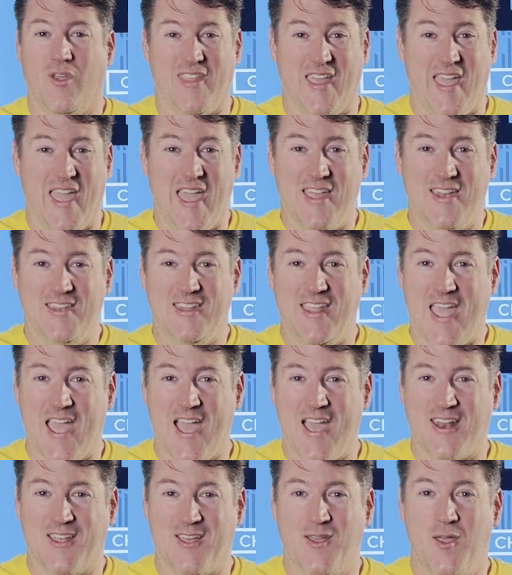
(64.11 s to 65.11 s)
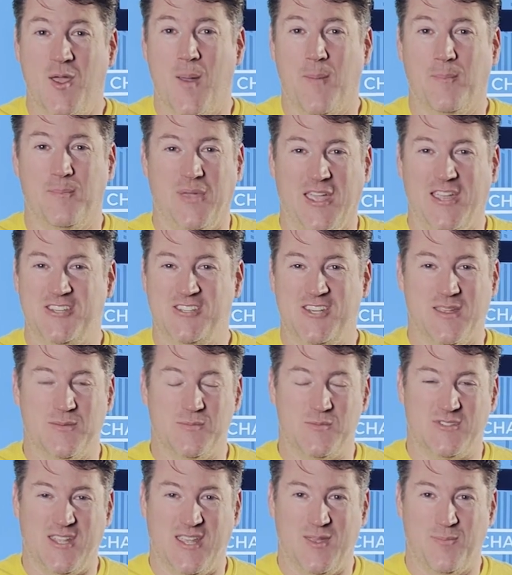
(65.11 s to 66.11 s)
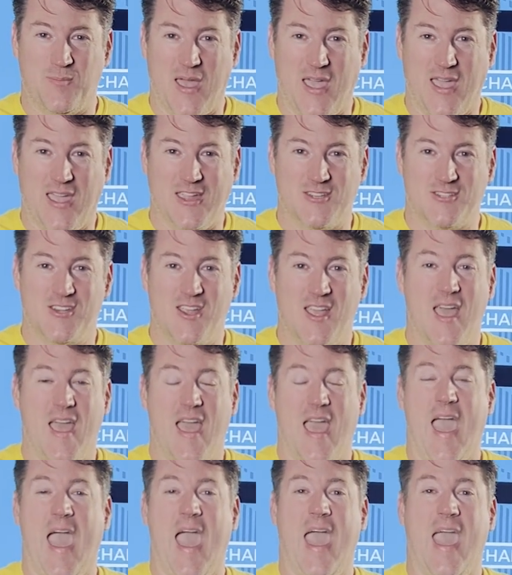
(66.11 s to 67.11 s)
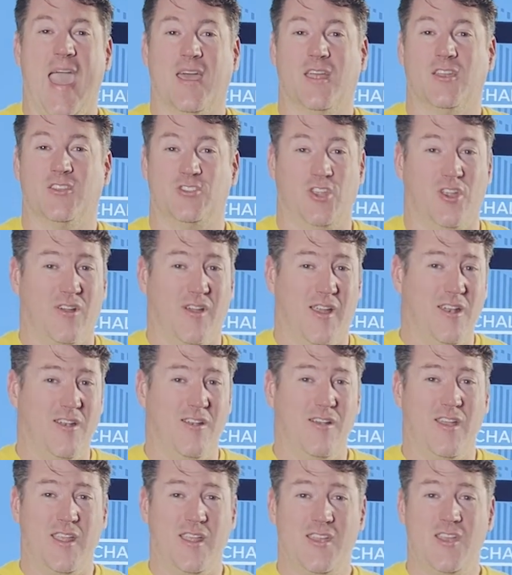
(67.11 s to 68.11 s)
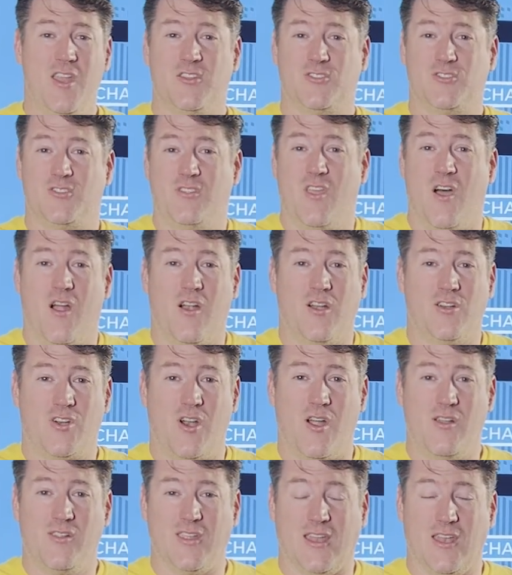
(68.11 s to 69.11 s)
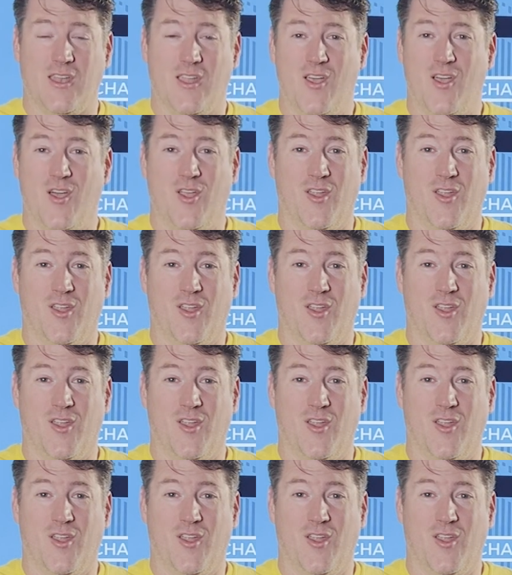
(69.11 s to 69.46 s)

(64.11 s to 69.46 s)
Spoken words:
the Indiana BGMC page and you're entered in our drawing